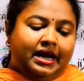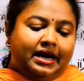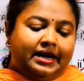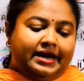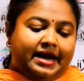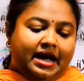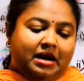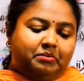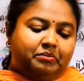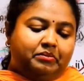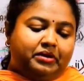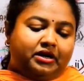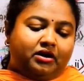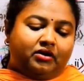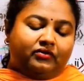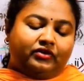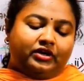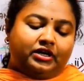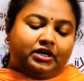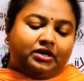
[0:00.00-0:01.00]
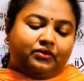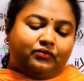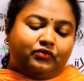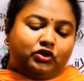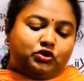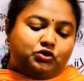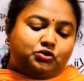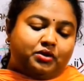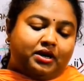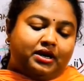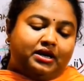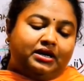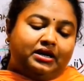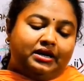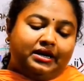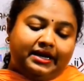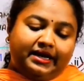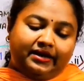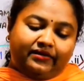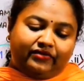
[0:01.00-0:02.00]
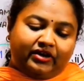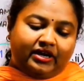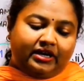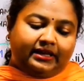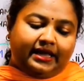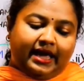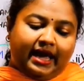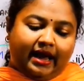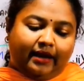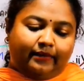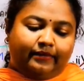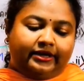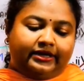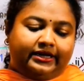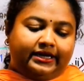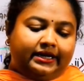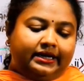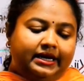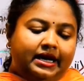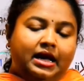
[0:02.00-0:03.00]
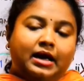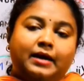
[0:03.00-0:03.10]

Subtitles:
number of individual leaving the habitat,